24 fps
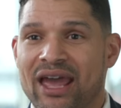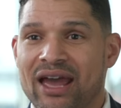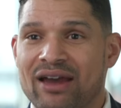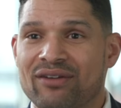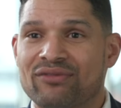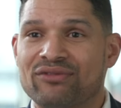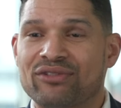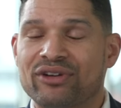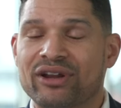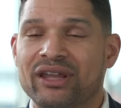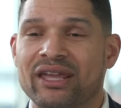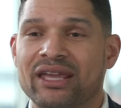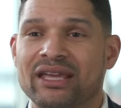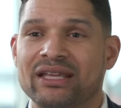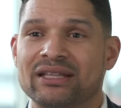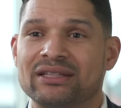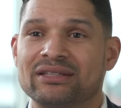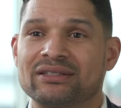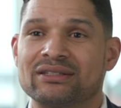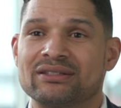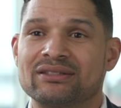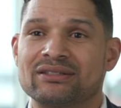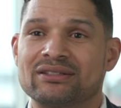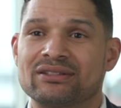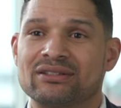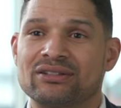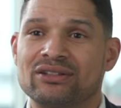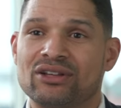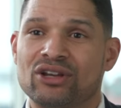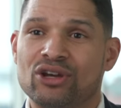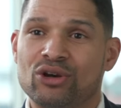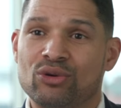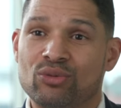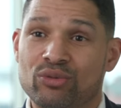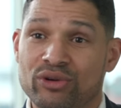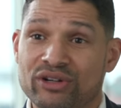Africans
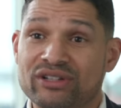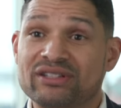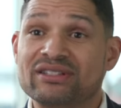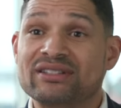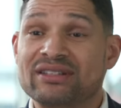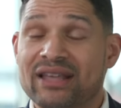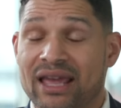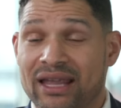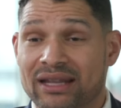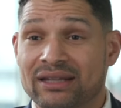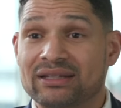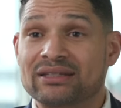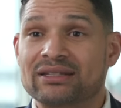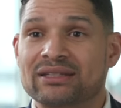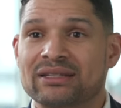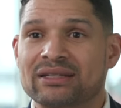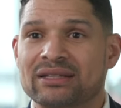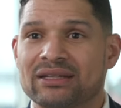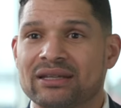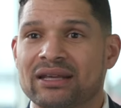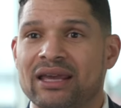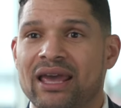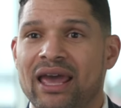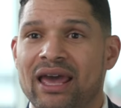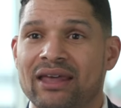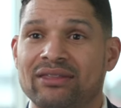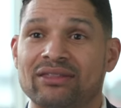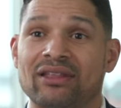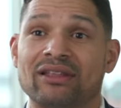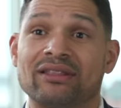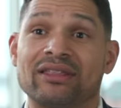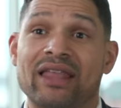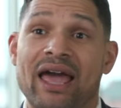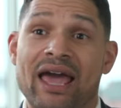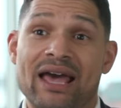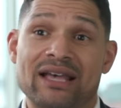were sent and
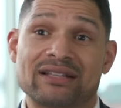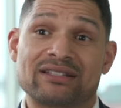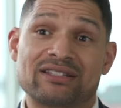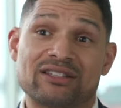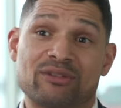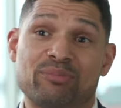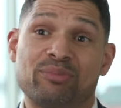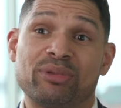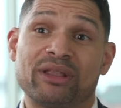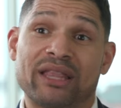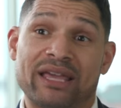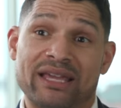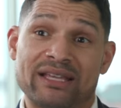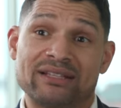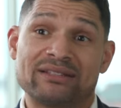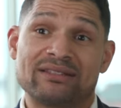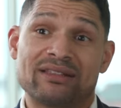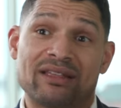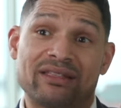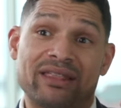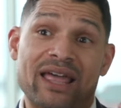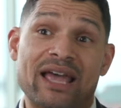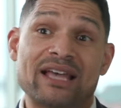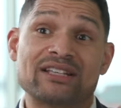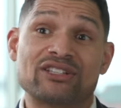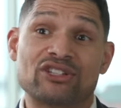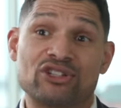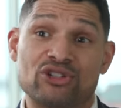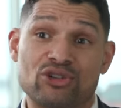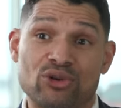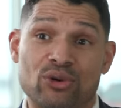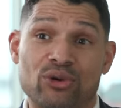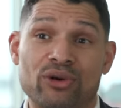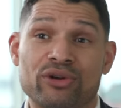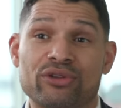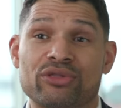the last place, the last
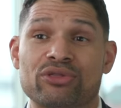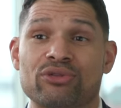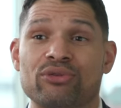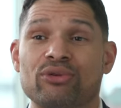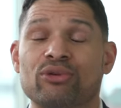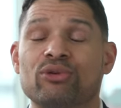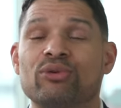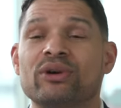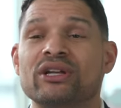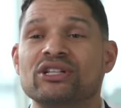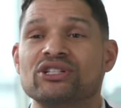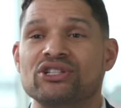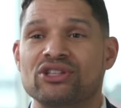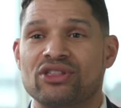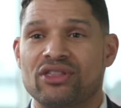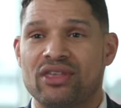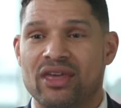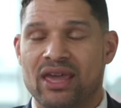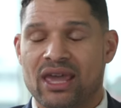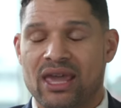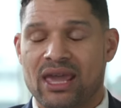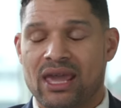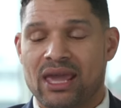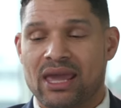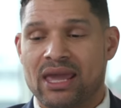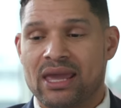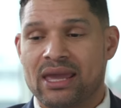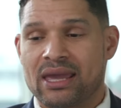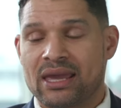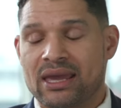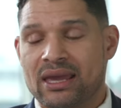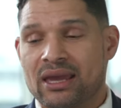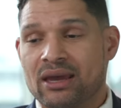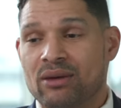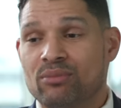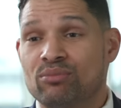door through which they
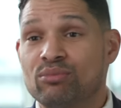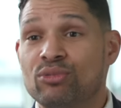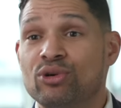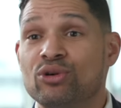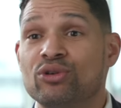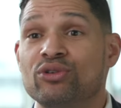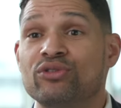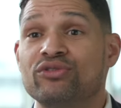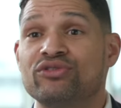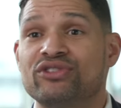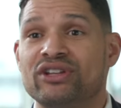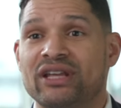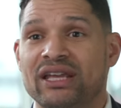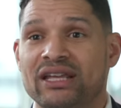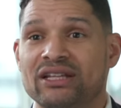moved